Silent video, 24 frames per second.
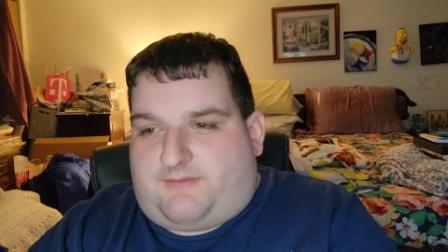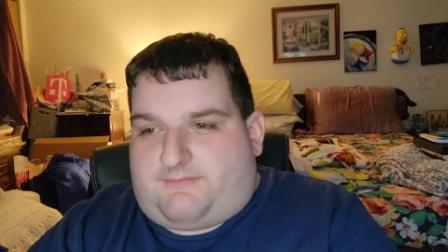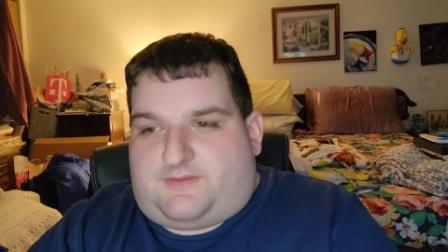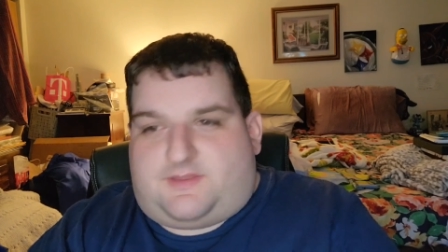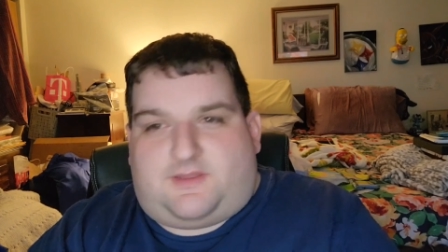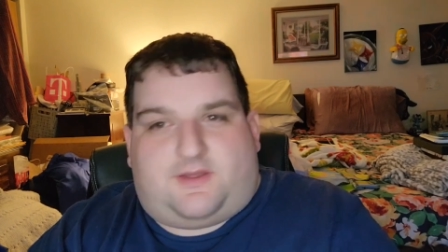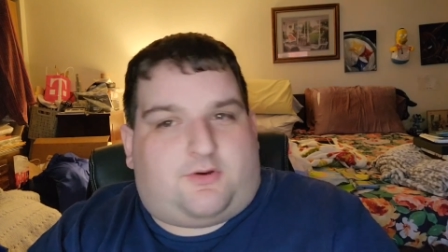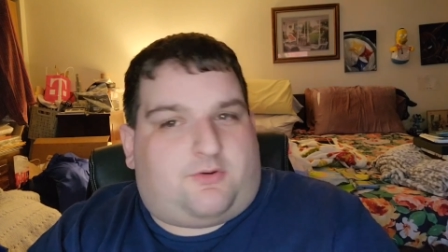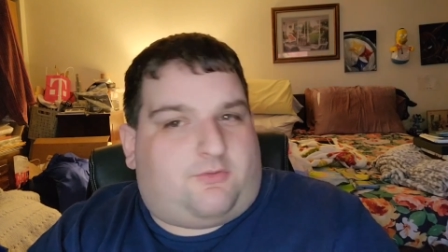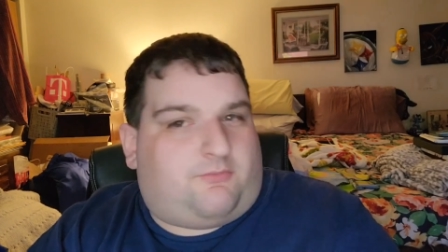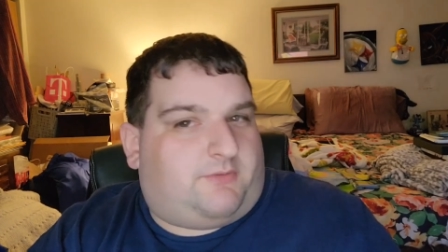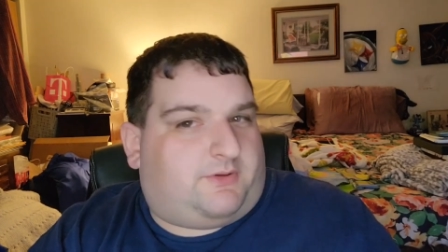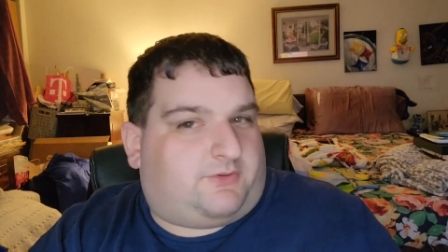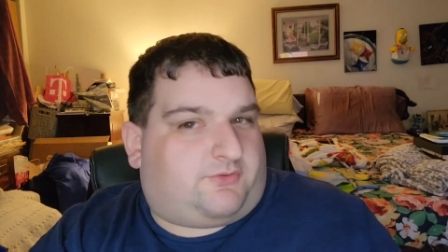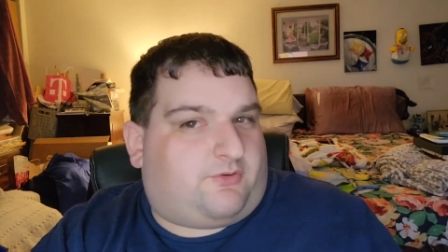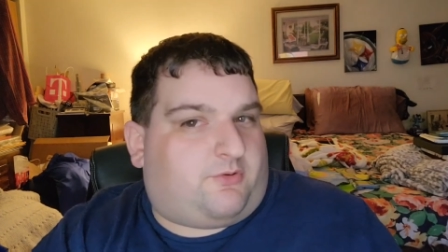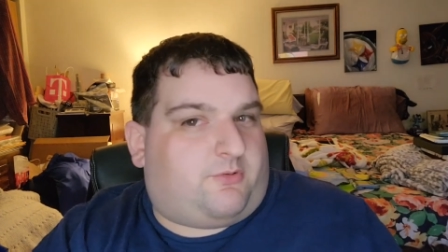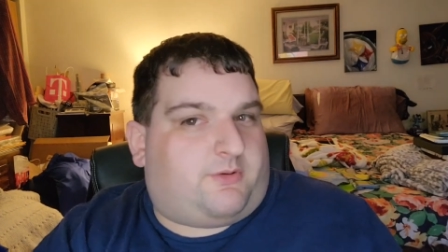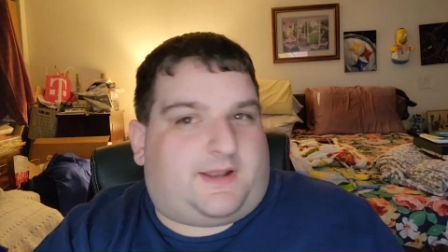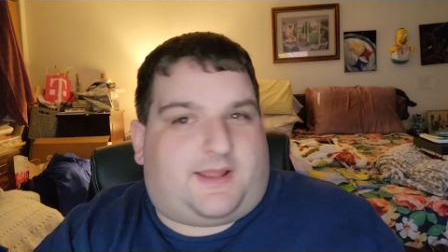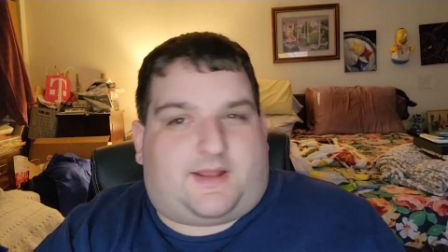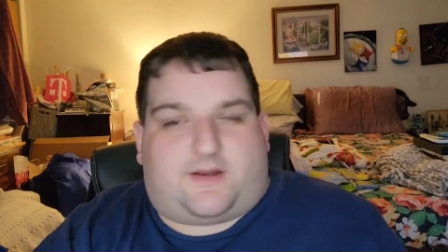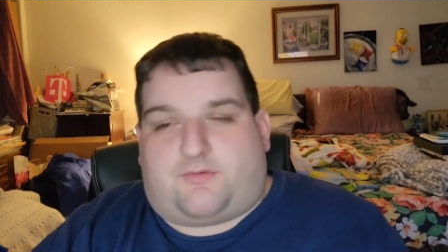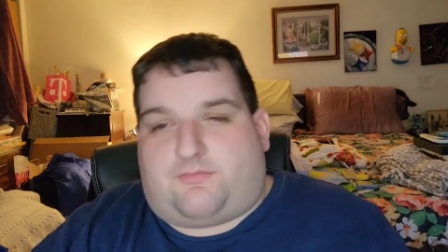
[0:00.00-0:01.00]
even though what's
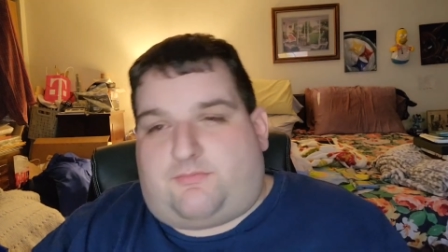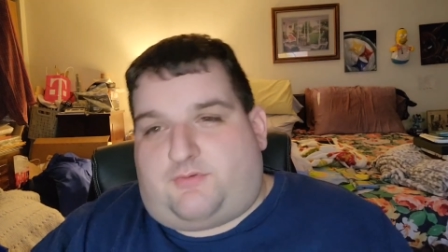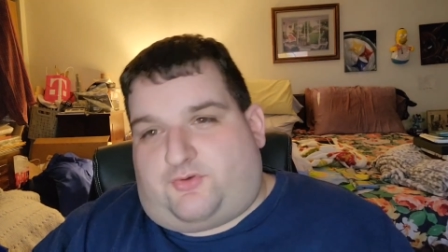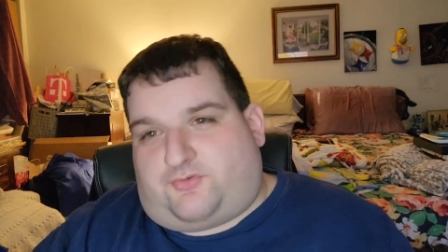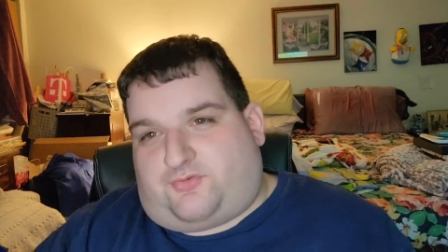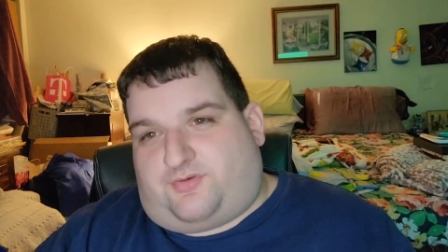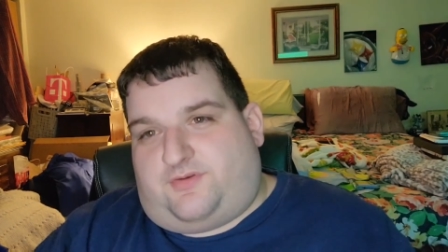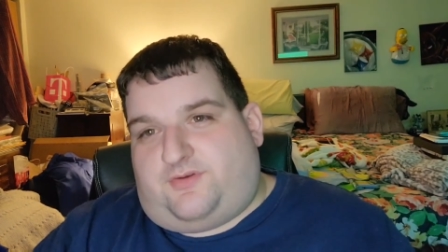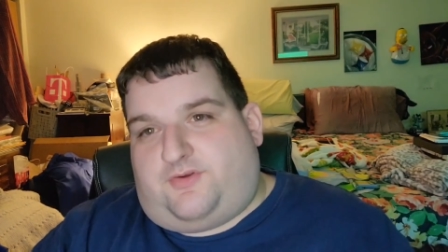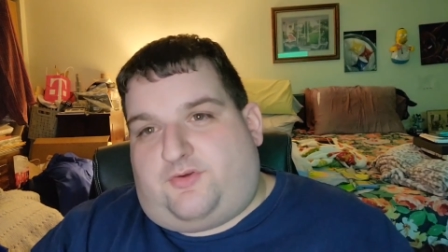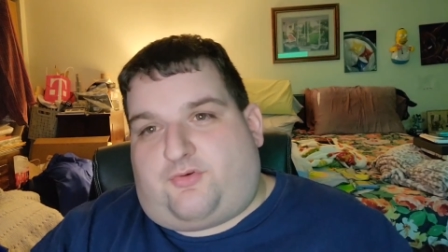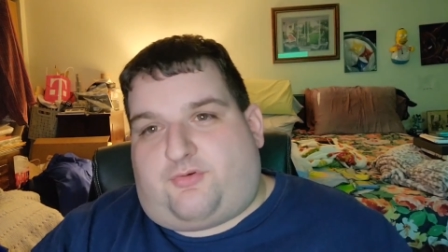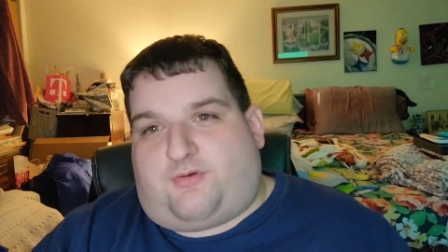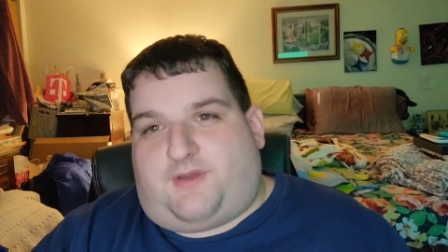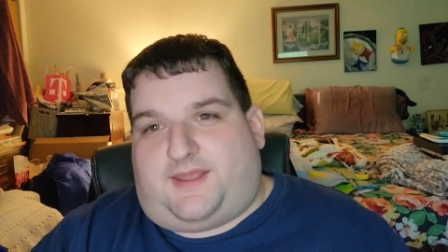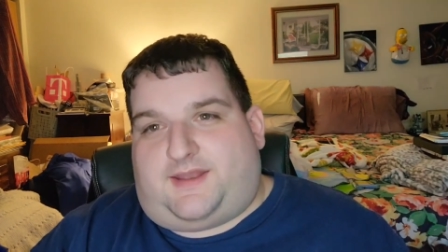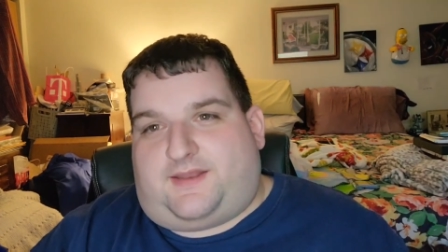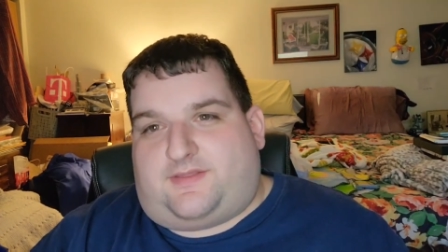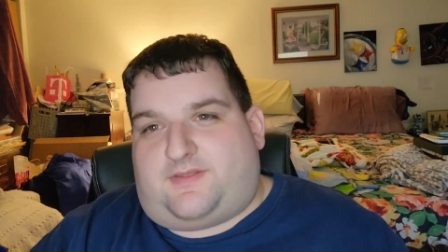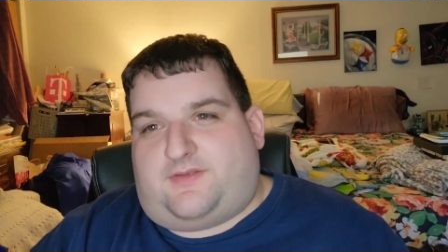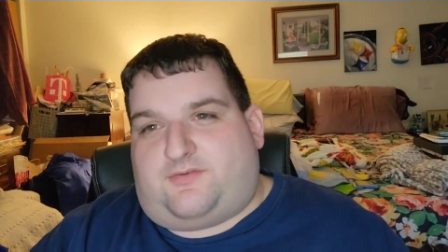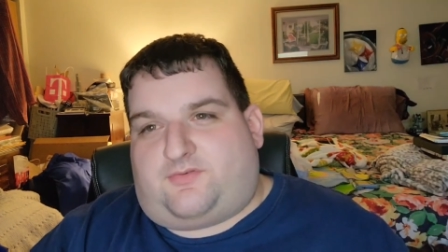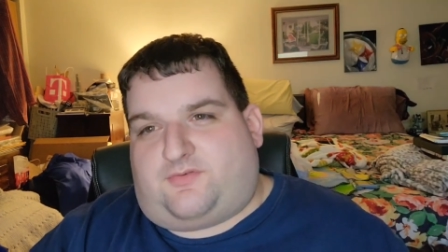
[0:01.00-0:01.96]
going on in Russia and Ukraine at